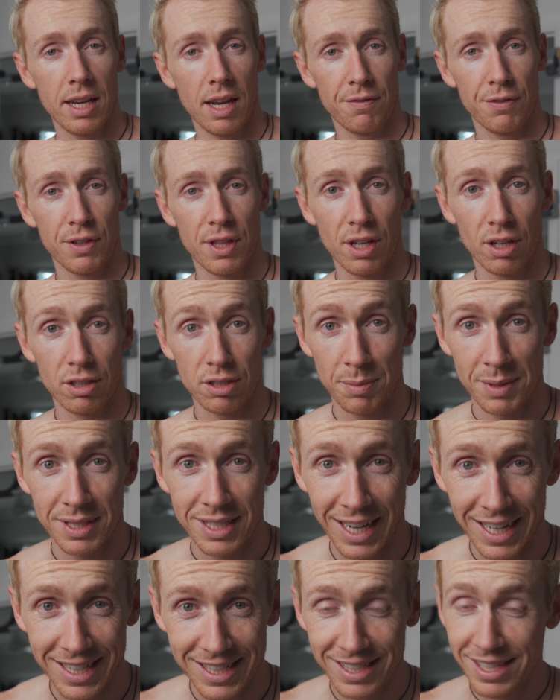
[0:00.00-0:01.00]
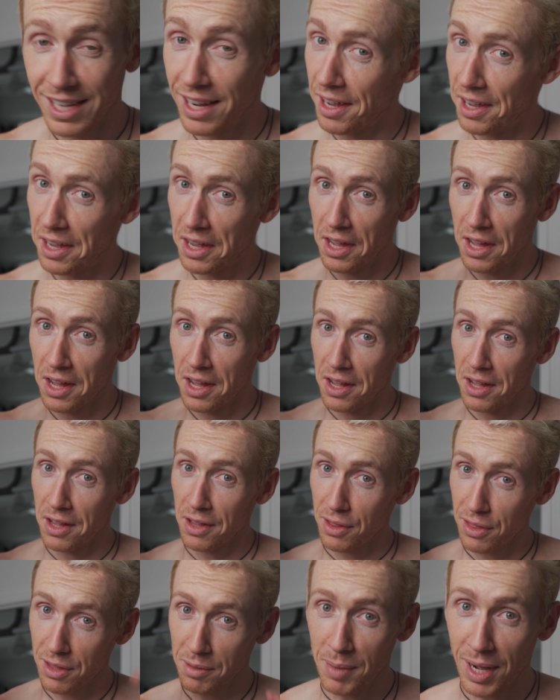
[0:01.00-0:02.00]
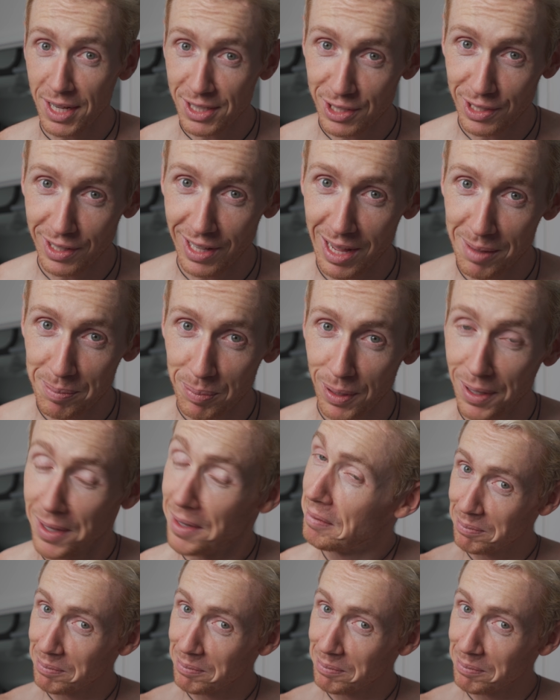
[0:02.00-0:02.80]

now for the ultimate test. The muscle up.